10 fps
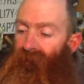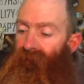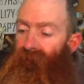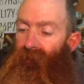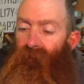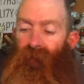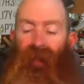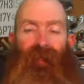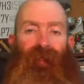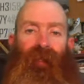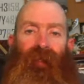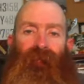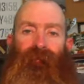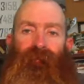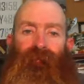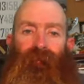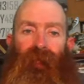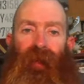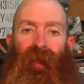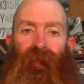It's amazing
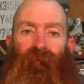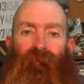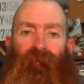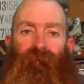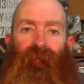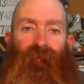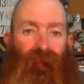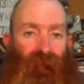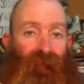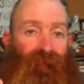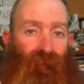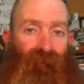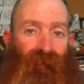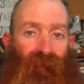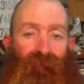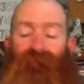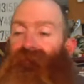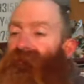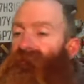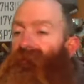that this old phone
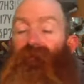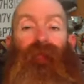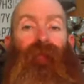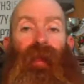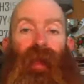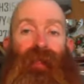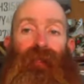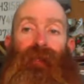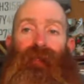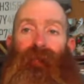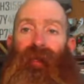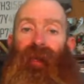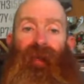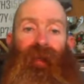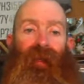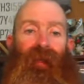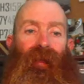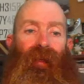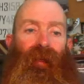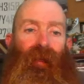has no SIM card in it,
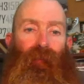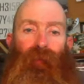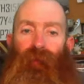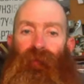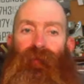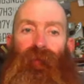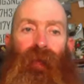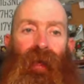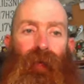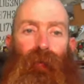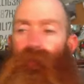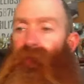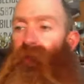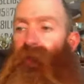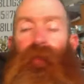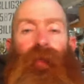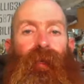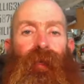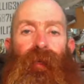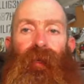but I'm still able to
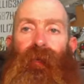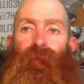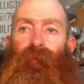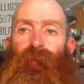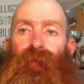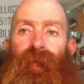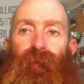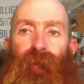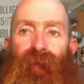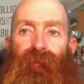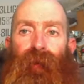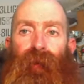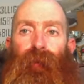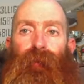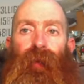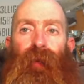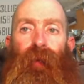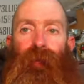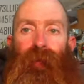receive and make phone calls when home at the